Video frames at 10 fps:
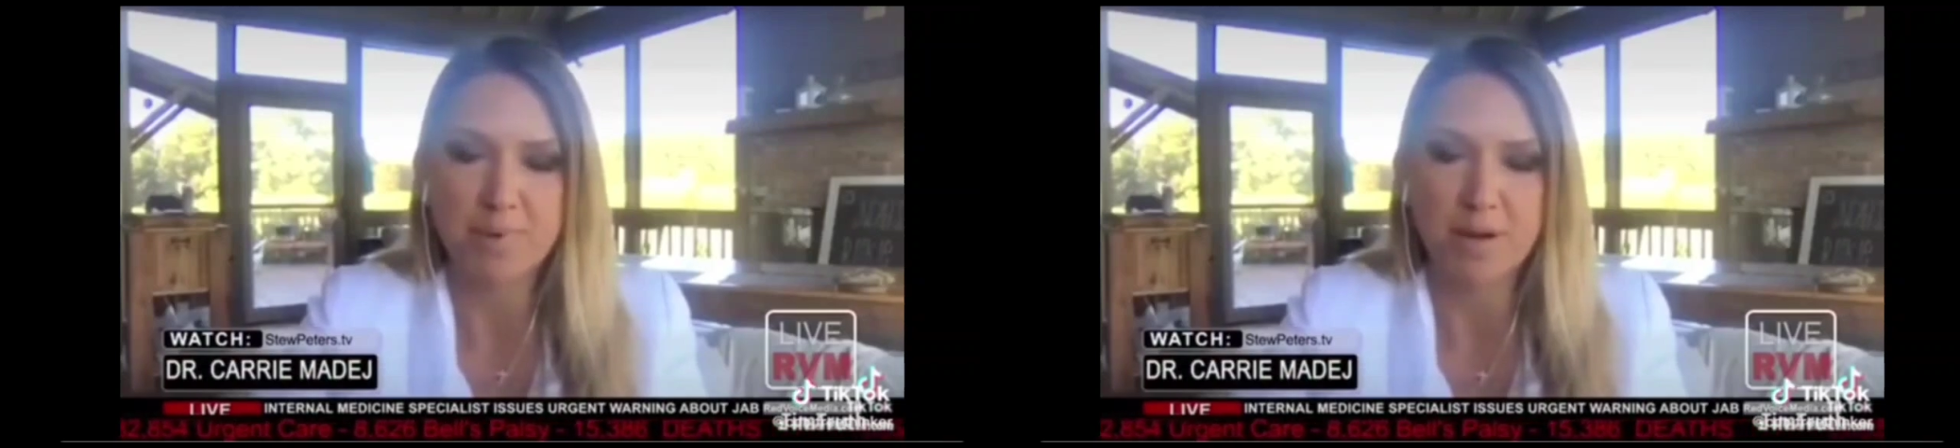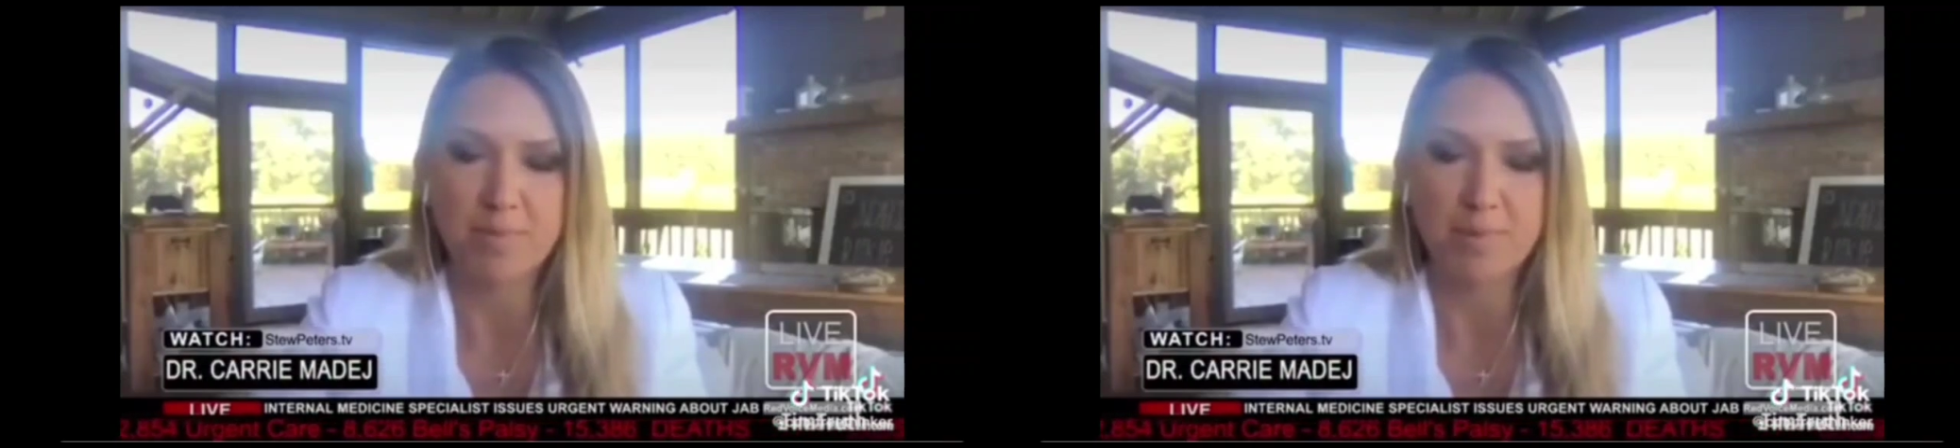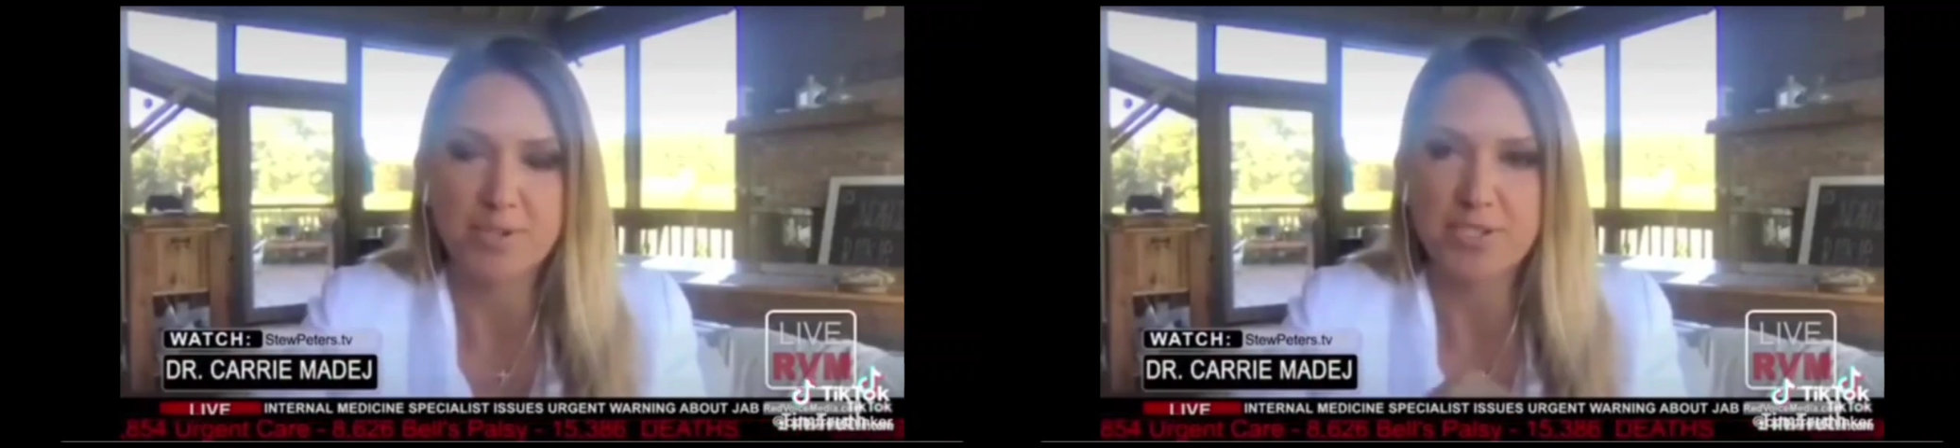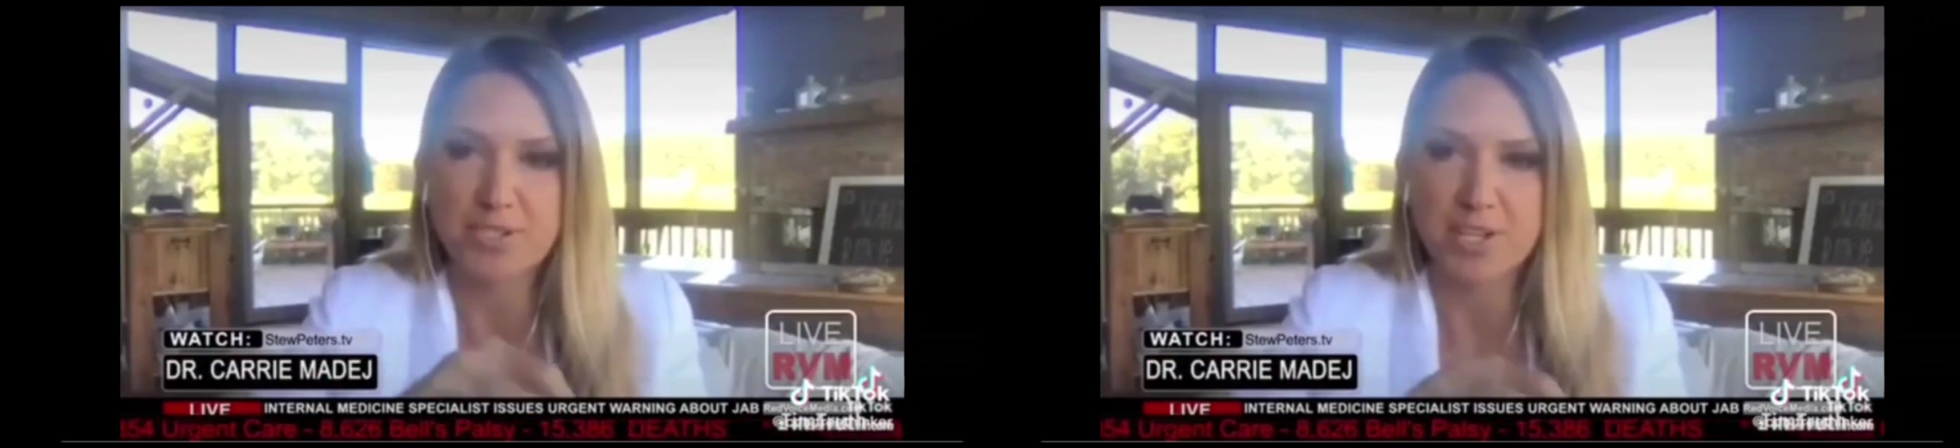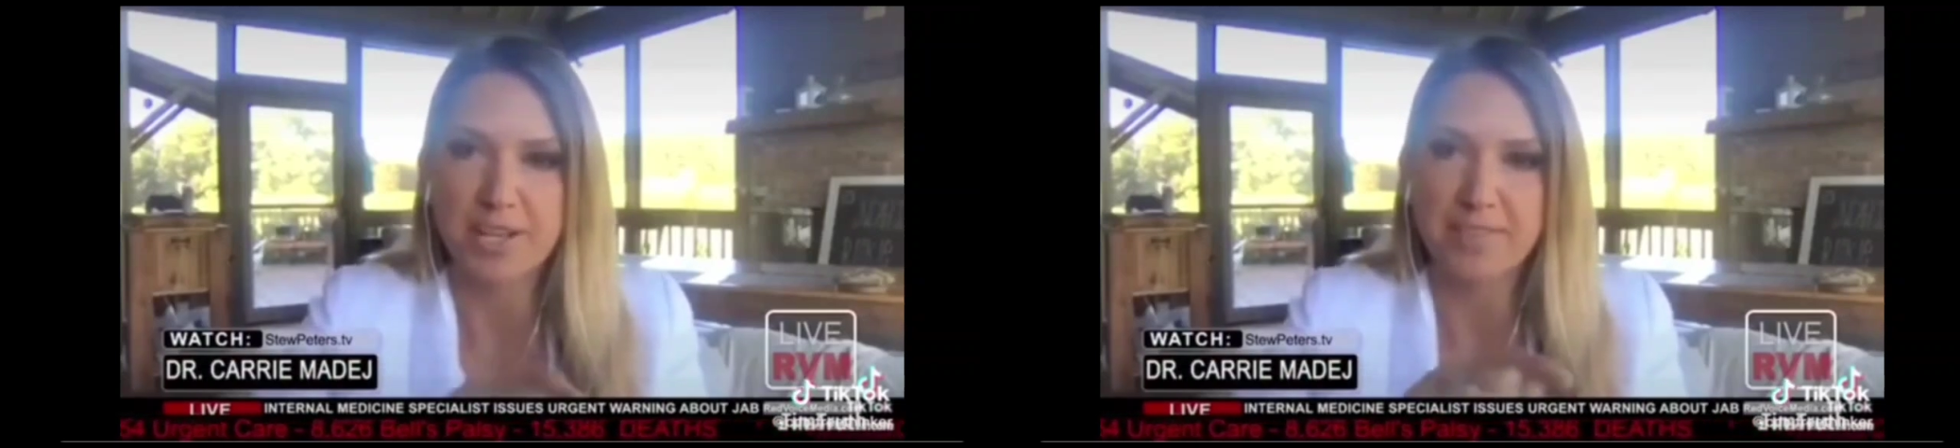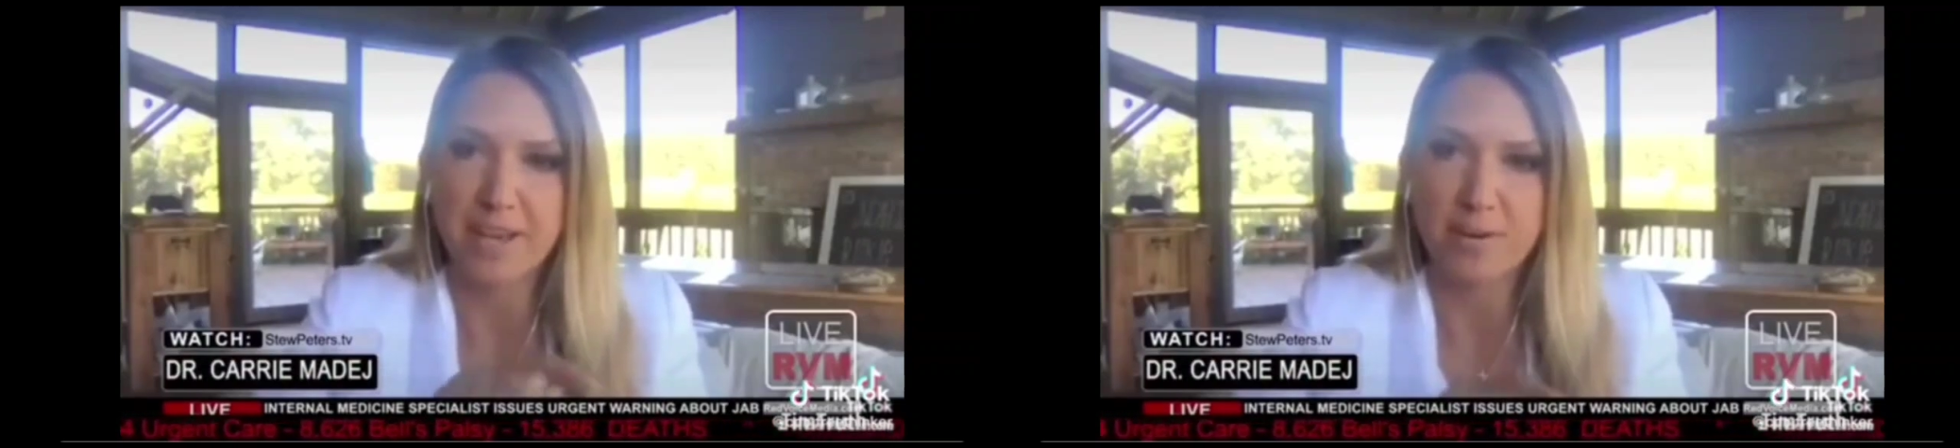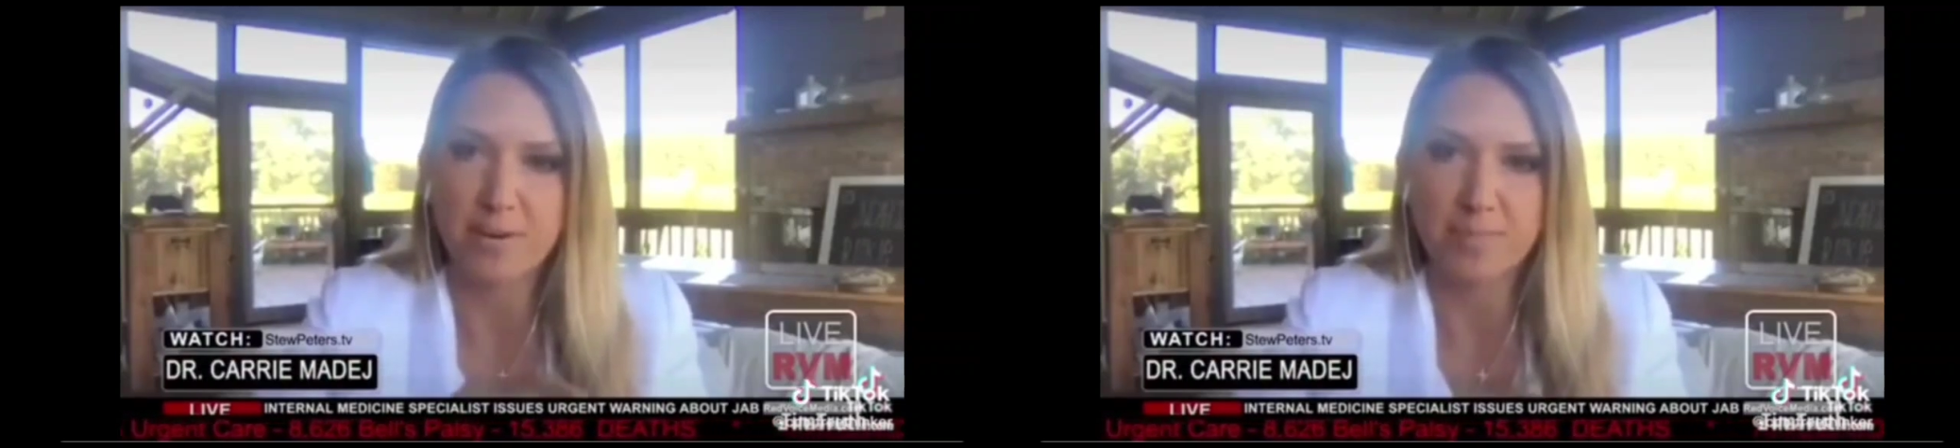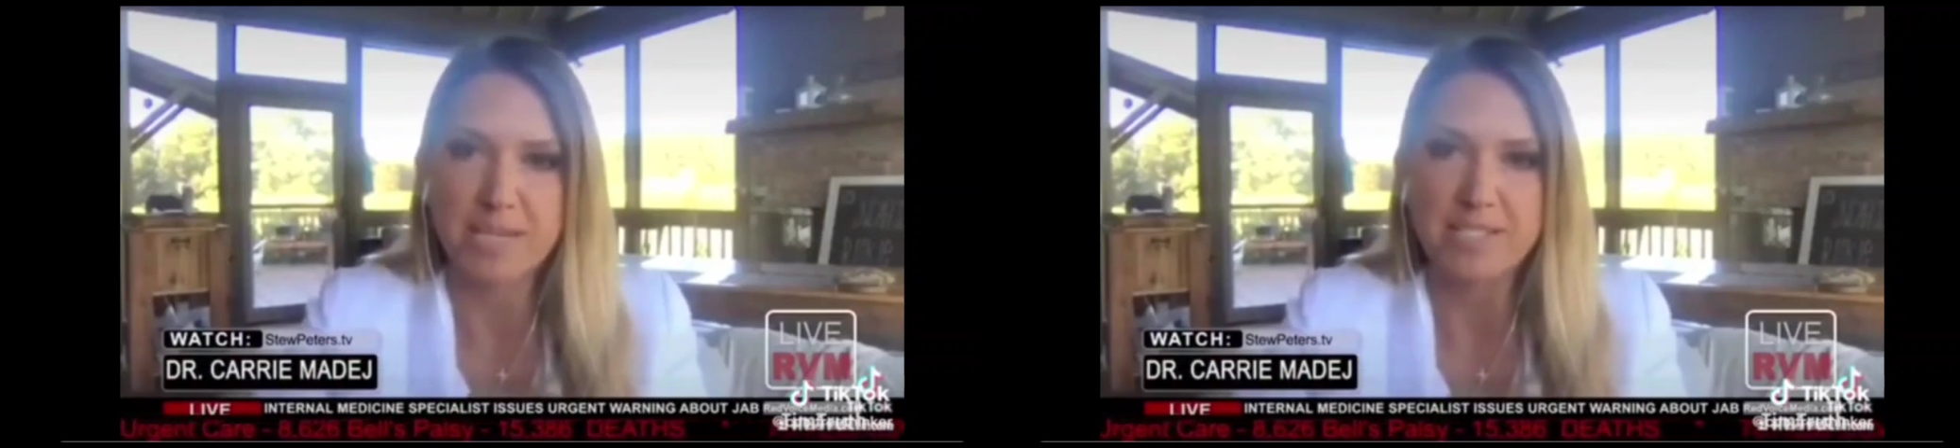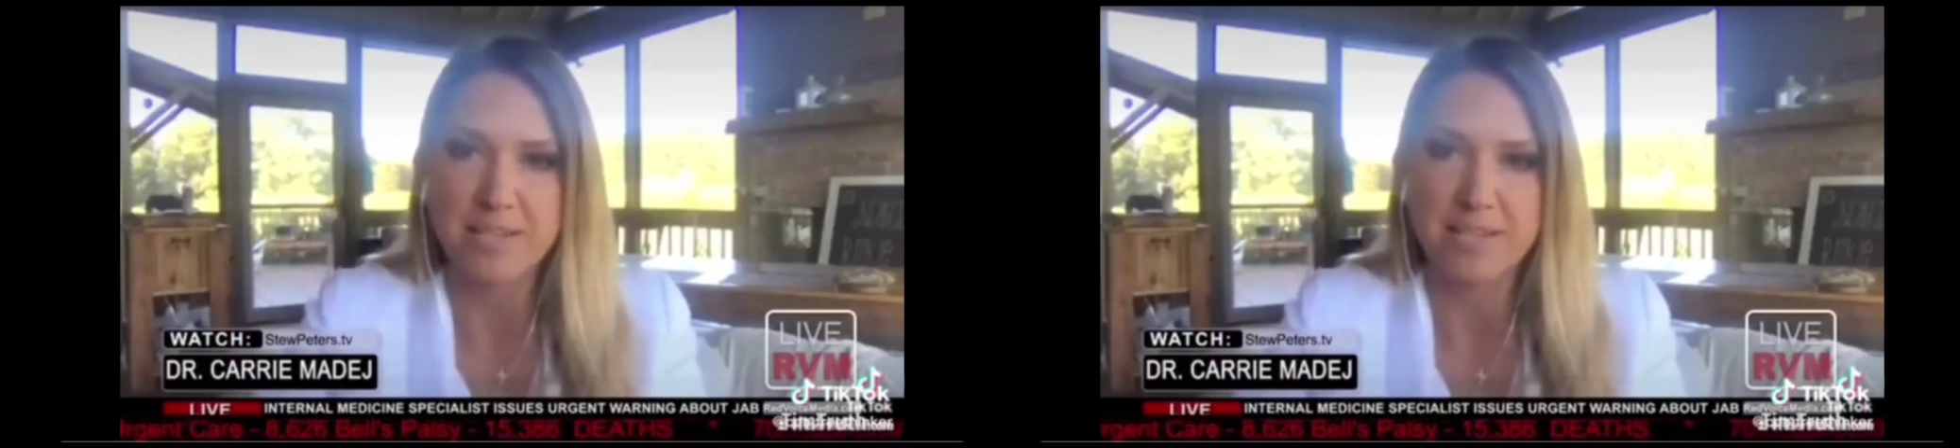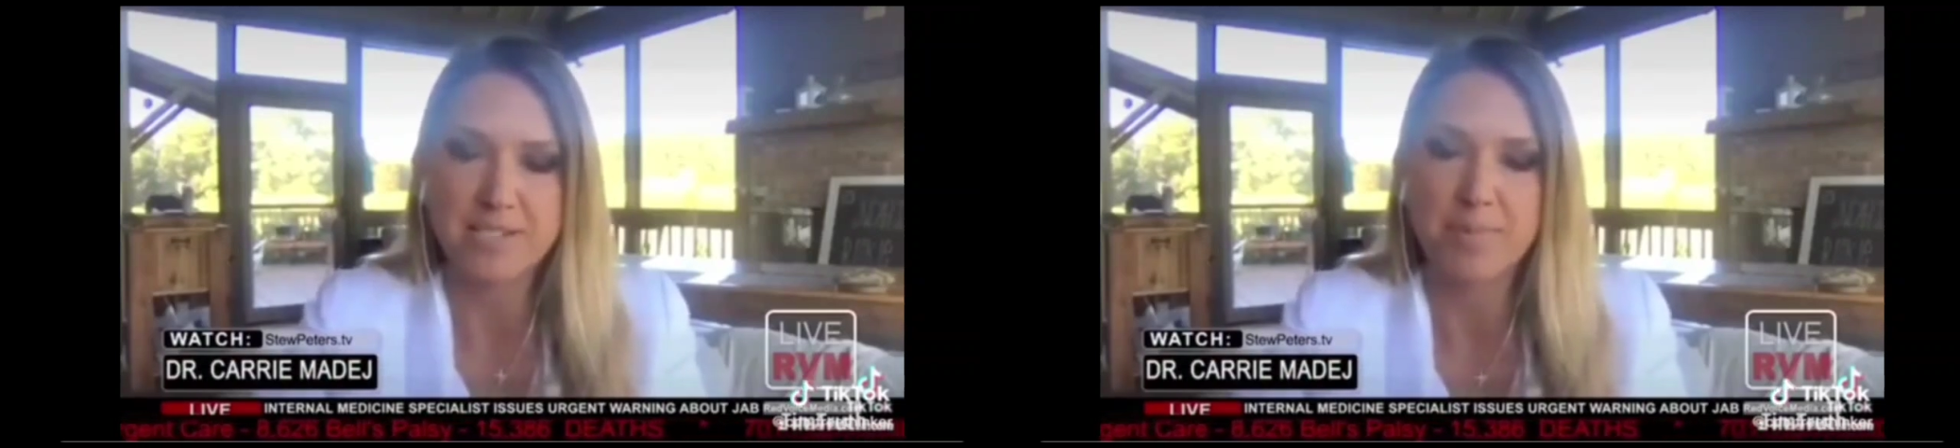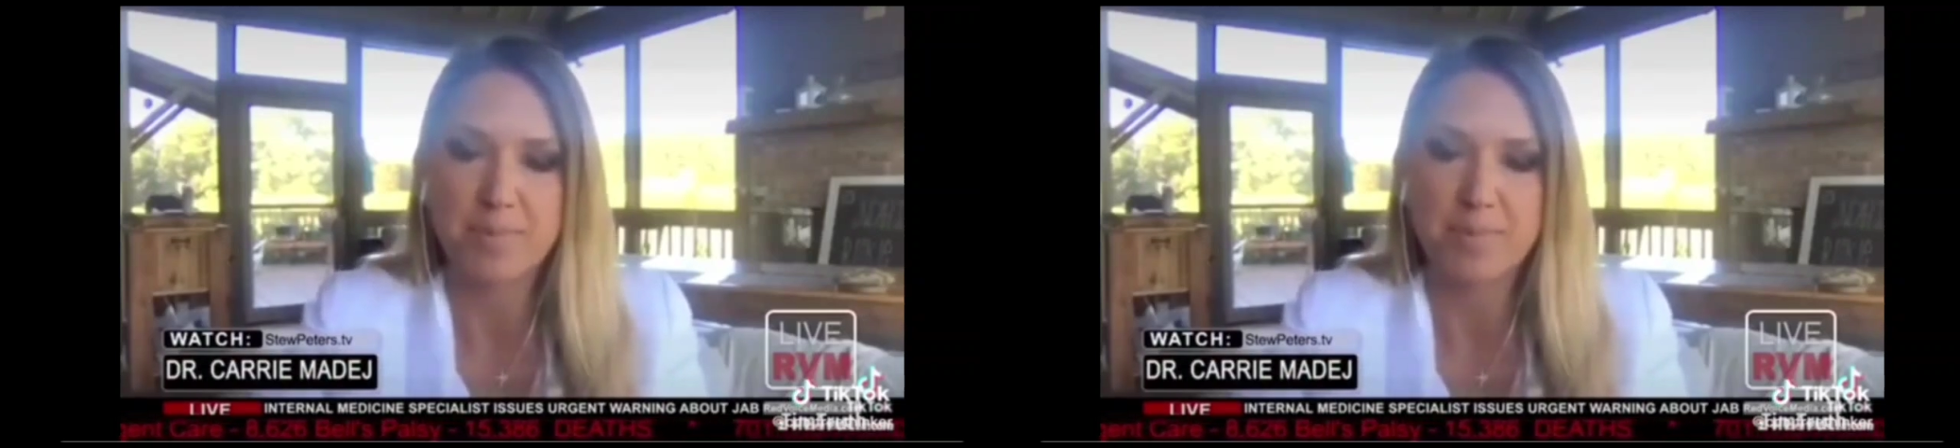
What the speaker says: partition on that or a piece on top